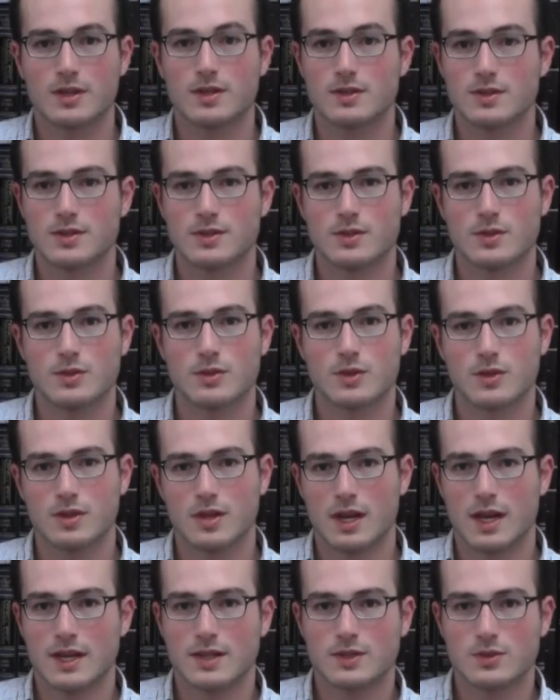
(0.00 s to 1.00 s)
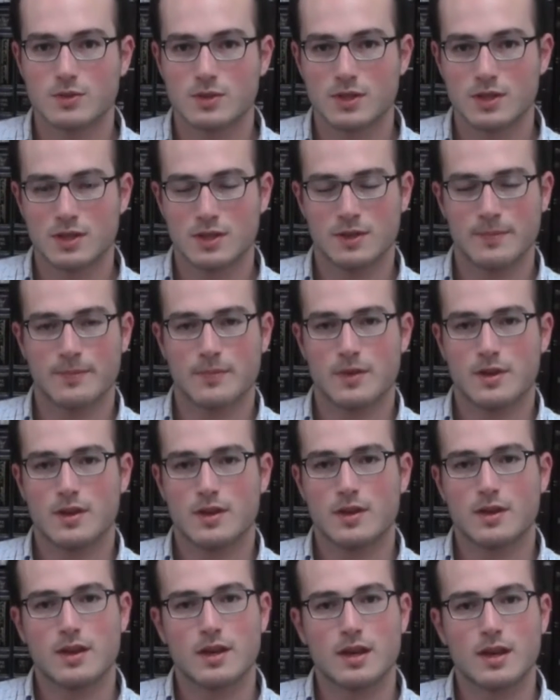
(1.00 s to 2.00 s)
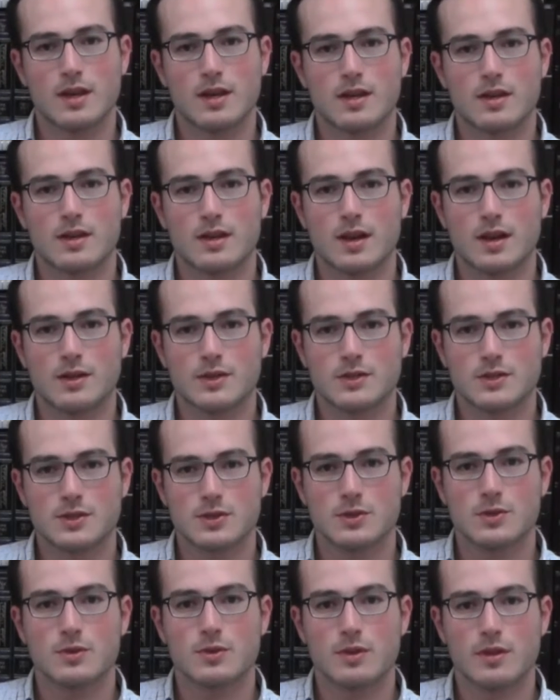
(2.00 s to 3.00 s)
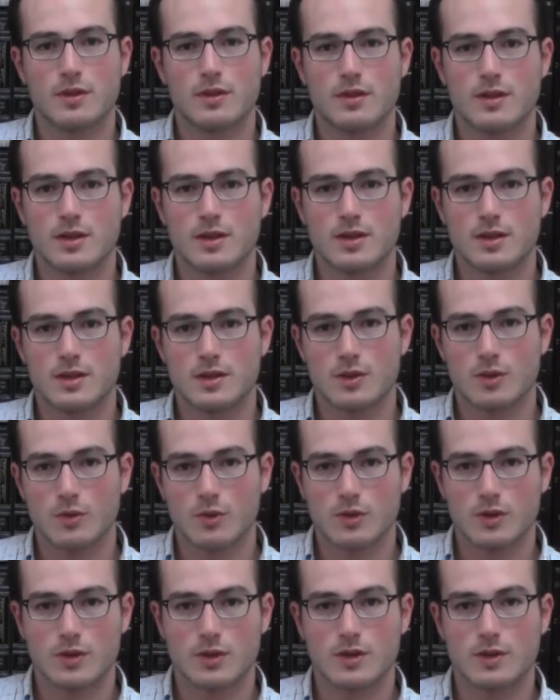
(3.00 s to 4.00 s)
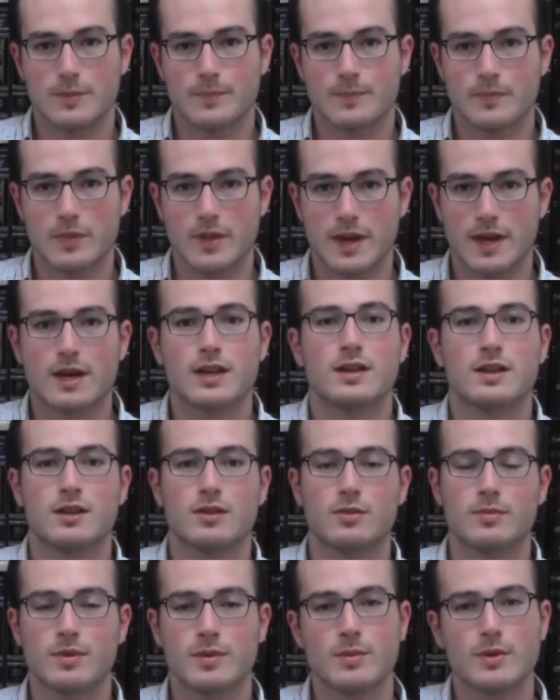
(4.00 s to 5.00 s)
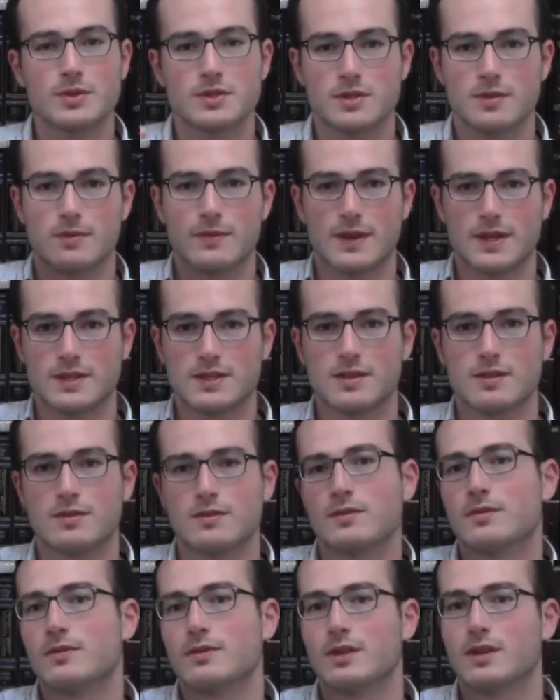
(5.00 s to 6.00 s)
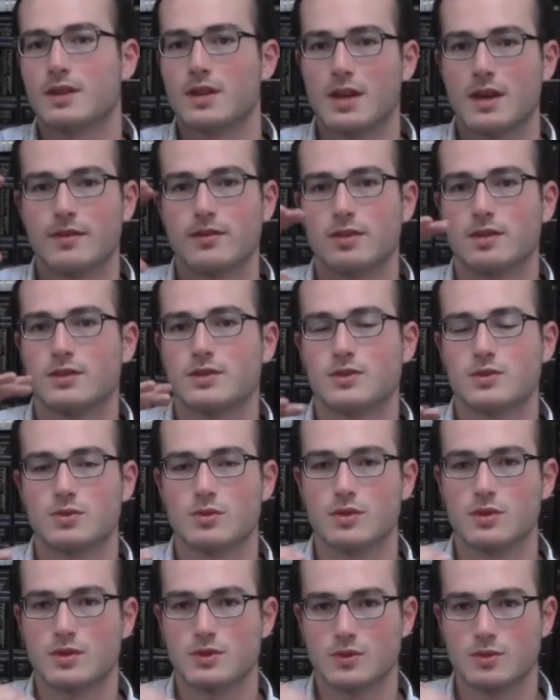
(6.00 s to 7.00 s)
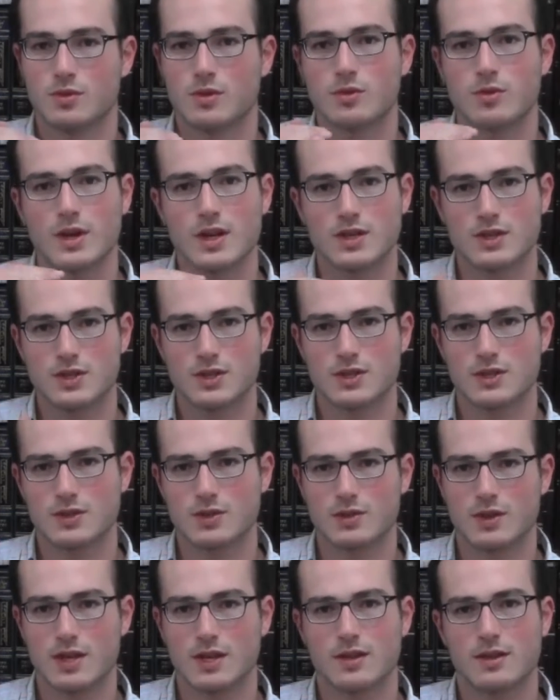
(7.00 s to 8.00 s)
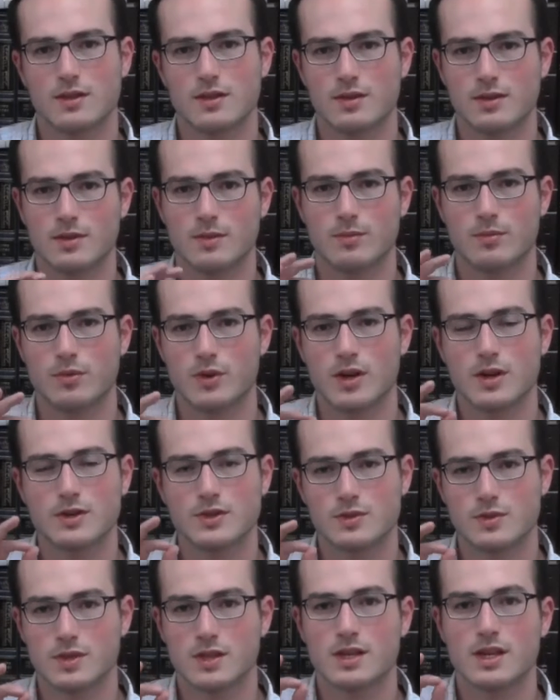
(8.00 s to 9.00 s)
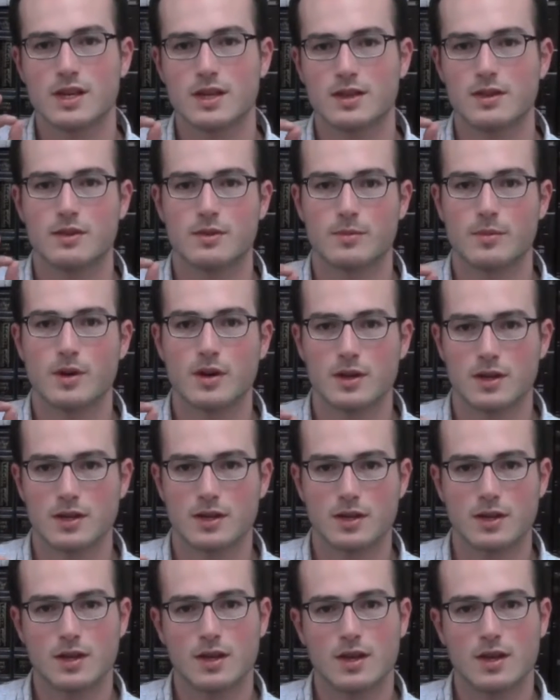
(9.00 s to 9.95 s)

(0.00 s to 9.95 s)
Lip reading: This is the order that I do it in. And also the order that it'll be most effective in heaven to arrange it so that the prayers really hit their mark.